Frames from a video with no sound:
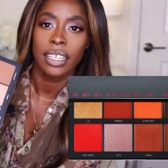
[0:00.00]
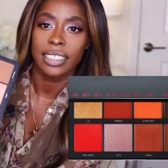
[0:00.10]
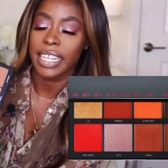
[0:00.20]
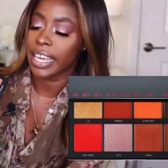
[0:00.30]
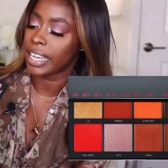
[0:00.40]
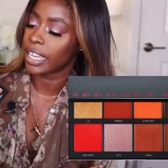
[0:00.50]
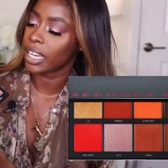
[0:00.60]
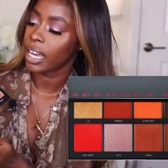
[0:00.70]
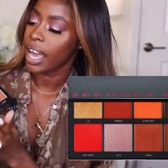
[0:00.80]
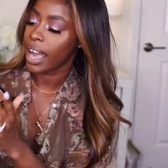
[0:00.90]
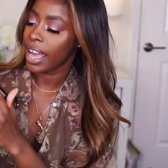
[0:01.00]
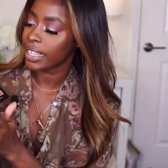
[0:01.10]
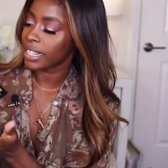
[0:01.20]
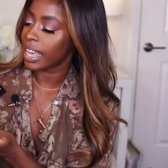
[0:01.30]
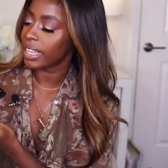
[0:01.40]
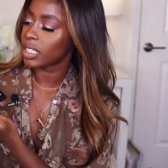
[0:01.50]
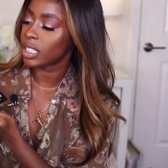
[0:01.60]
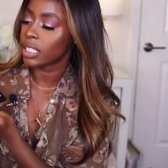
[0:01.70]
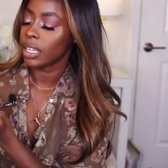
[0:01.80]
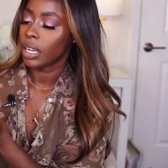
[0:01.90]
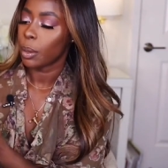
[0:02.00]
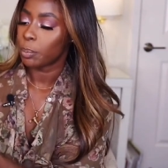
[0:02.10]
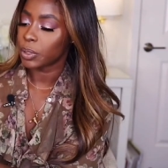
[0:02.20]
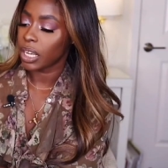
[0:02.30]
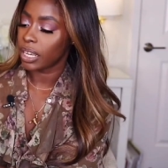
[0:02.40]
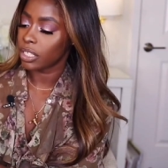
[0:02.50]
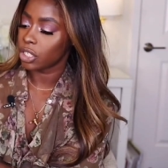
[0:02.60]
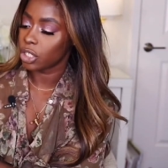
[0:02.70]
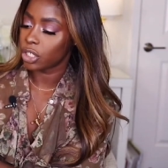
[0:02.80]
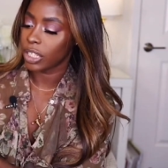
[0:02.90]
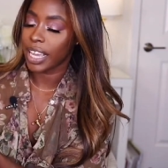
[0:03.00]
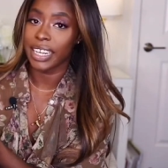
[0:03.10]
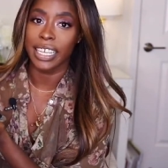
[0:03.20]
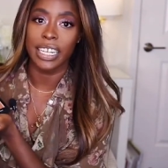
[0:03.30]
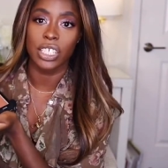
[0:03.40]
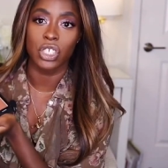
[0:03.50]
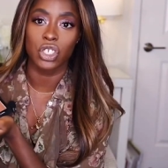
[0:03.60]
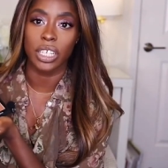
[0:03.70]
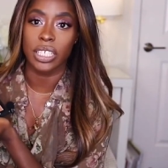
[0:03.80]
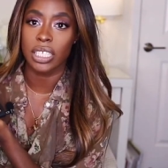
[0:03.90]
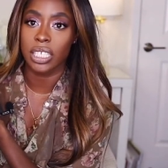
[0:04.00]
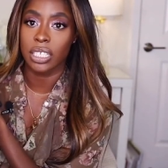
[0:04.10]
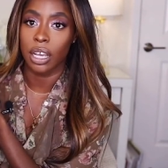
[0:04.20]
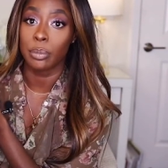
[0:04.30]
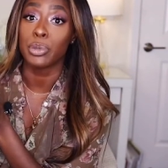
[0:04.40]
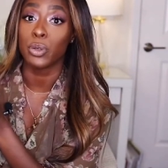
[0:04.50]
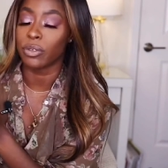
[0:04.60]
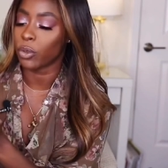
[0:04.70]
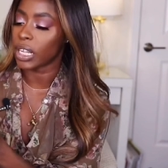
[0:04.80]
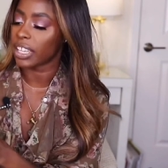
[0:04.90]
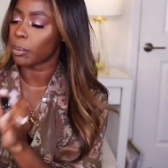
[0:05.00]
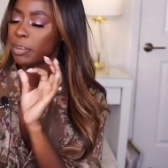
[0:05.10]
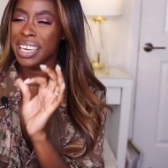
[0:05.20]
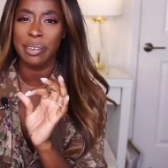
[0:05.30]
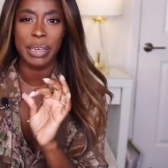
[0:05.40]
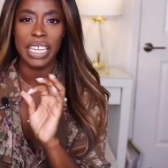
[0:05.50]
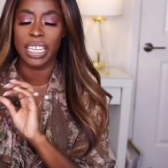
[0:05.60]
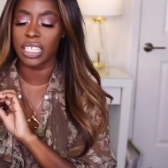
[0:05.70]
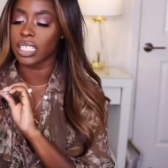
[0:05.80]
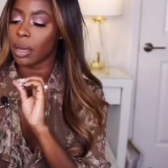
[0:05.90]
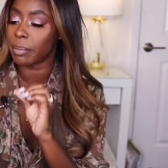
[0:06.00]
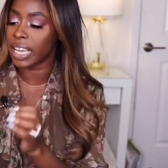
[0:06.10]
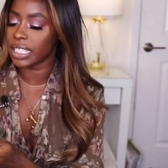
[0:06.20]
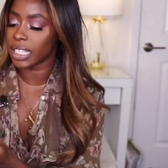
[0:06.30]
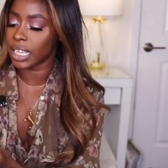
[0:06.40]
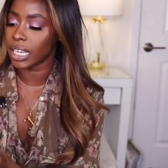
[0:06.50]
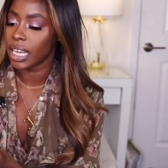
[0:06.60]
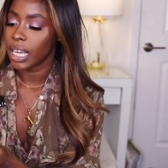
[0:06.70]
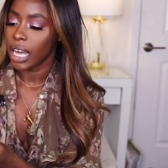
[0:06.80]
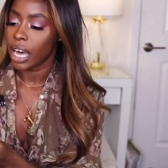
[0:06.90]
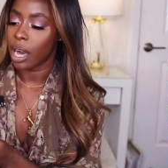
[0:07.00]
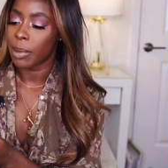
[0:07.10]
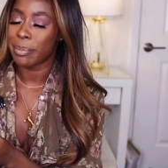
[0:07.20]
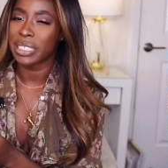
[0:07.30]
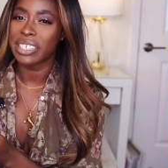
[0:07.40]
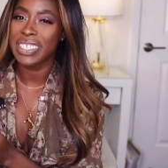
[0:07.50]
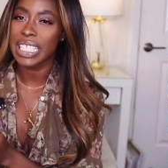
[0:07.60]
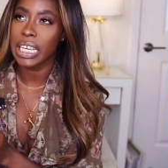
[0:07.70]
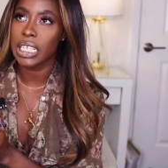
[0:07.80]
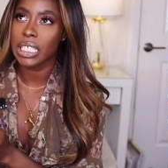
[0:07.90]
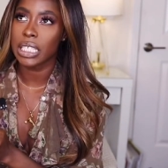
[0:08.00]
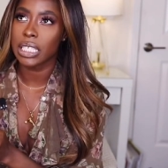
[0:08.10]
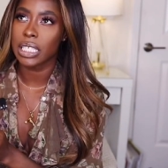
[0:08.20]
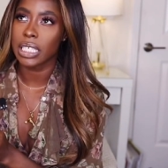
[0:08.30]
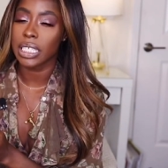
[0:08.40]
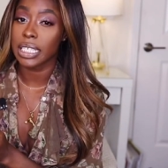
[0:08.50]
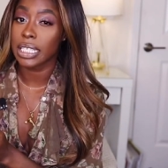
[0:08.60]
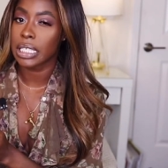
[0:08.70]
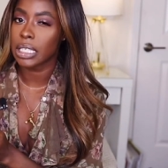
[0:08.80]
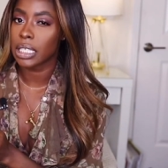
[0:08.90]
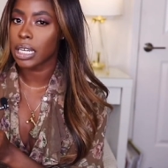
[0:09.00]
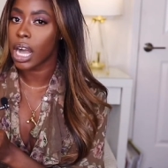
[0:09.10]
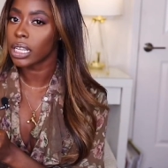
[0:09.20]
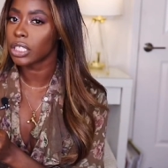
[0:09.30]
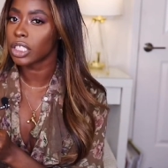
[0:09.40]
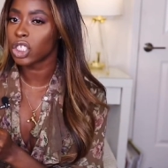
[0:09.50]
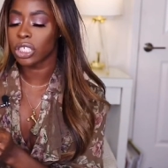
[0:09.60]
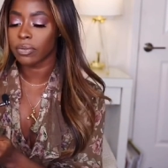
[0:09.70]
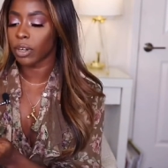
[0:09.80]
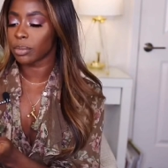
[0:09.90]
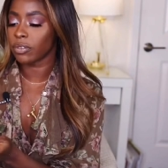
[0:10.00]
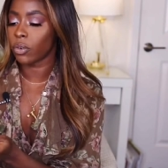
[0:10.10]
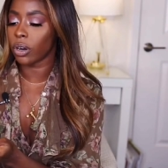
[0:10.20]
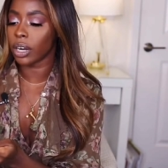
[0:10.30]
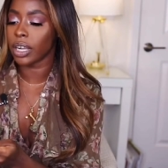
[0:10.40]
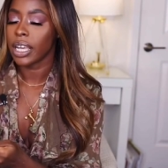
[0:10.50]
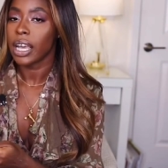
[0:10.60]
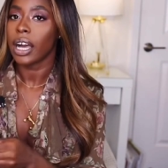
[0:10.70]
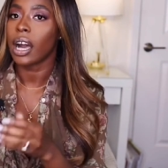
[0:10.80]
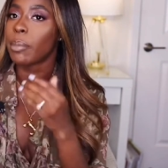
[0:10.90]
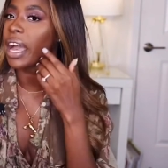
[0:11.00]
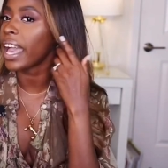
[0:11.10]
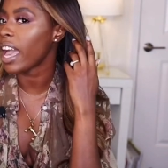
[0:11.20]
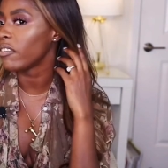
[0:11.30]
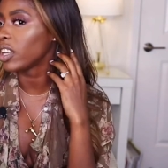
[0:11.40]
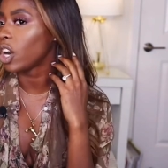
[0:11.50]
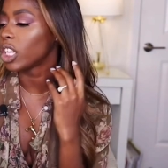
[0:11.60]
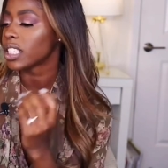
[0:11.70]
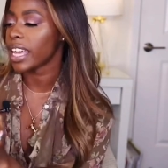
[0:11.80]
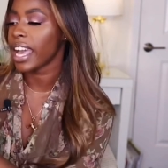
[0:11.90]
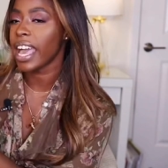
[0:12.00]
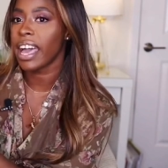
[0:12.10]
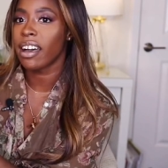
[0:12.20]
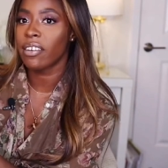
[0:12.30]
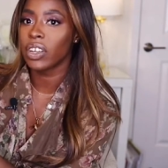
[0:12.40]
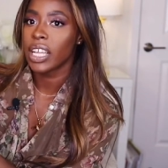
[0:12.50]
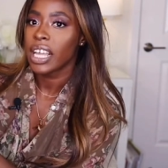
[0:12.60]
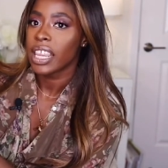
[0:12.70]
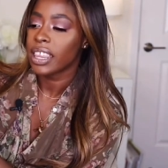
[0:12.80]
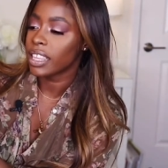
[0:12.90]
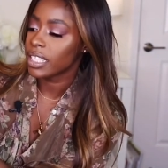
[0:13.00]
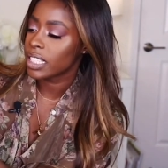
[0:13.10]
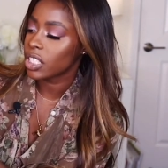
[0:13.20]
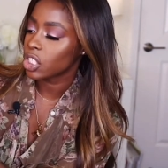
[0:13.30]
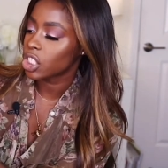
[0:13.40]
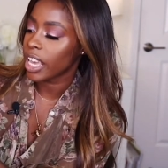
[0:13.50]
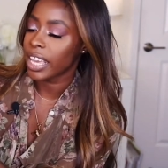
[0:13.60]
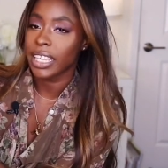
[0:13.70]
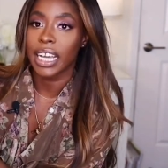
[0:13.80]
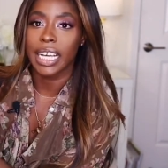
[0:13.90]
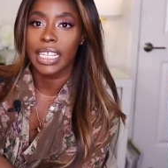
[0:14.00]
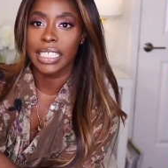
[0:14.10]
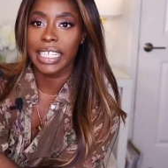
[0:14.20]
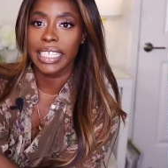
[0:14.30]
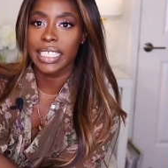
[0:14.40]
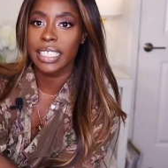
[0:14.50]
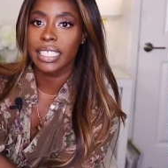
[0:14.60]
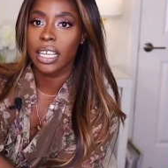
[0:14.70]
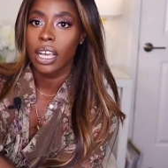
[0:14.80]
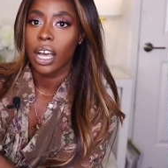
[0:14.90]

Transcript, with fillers: like highlights, blush, and it is just beautiful. Like the pigment is amazing. I believe it's like $60 from Sephora. I have it on today. I have this shade Glitz